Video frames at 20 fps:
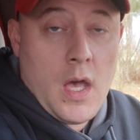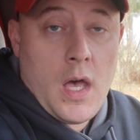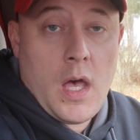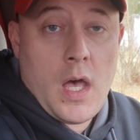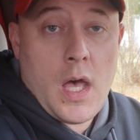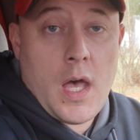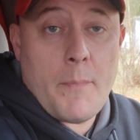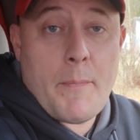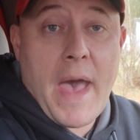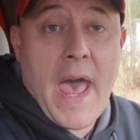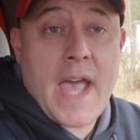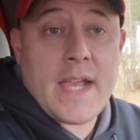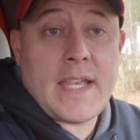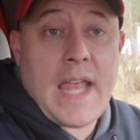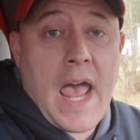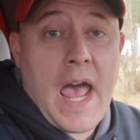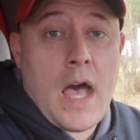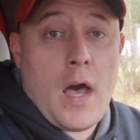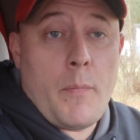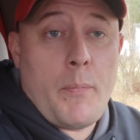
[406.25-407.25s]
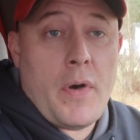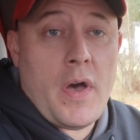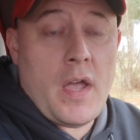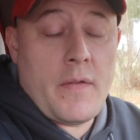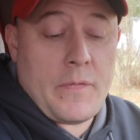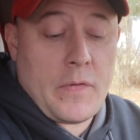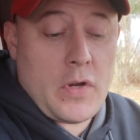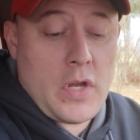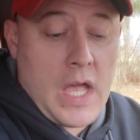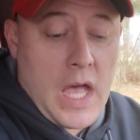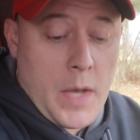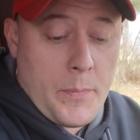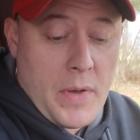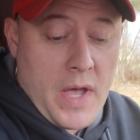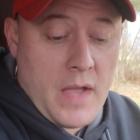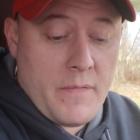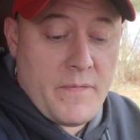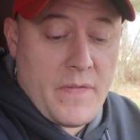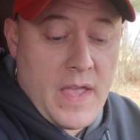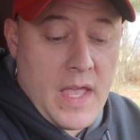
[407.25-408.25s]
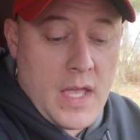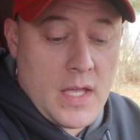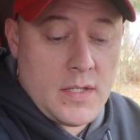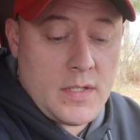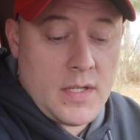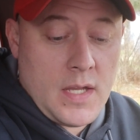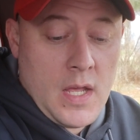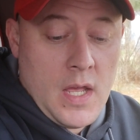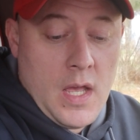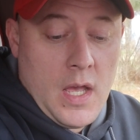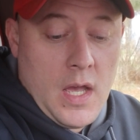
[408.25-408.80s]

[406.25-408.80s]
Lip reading: Back to Alpine for you Alpine fans.